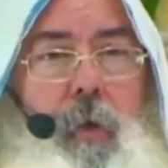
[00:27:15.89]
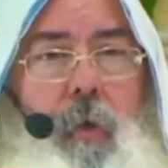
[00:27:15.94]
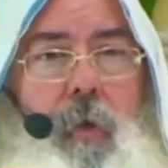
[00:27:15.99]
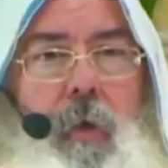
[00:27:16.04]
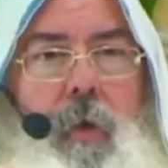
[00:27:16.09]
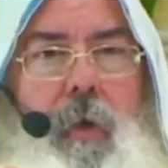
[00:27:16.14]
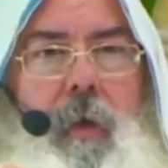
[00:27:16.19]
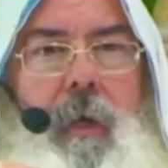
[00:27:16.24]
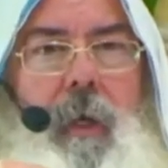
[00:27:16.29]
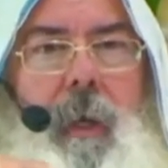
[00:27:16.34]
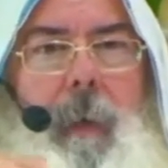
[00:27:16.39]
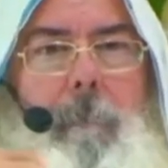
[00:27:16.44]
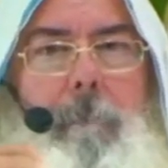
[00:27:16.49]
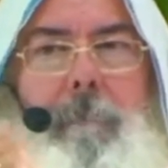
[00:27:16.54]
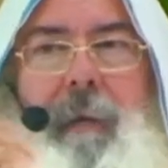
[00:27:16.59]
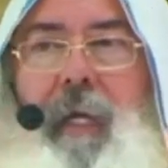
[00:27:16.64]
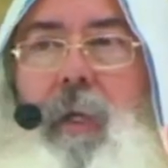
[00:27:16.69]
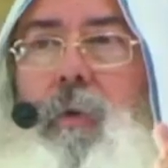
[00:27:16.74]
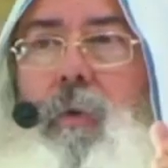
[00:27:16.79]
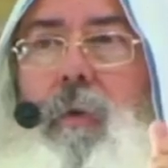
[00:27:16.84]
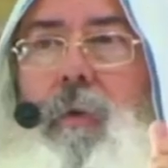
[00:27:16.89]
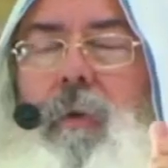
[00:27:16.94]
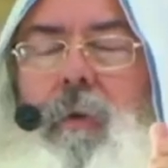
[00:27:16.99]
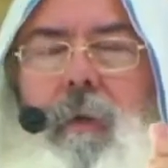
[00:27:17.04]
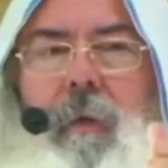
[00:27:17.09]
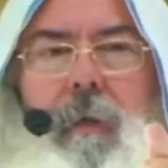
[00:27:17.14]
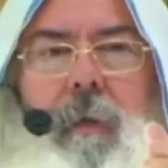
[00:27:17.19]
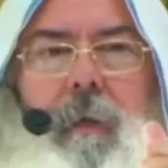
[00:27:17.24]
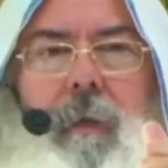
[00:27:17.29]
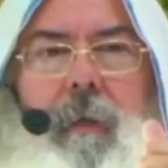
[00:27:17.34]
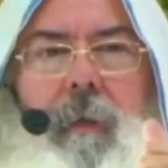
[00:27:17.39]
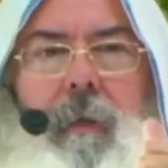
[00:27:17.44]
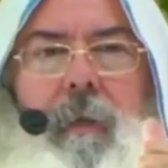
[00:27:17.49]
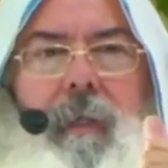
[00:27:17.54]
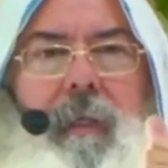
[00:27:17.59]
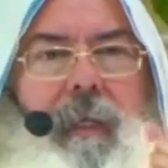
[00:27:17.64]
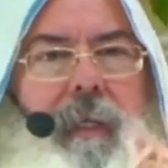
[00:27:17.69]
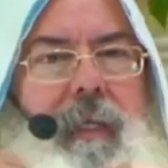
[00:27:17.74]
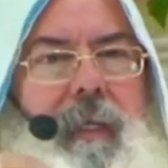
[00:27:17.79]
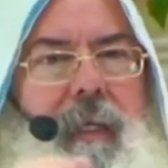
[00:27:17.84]
let me think if this is the best
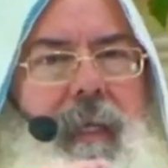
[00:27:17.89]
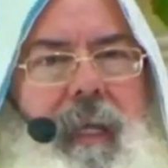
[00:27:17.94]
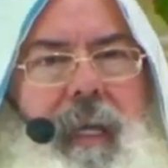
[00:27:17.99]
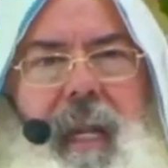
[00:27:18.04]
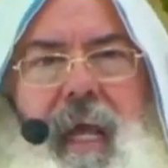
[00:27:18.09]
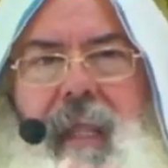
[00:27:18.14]
for me?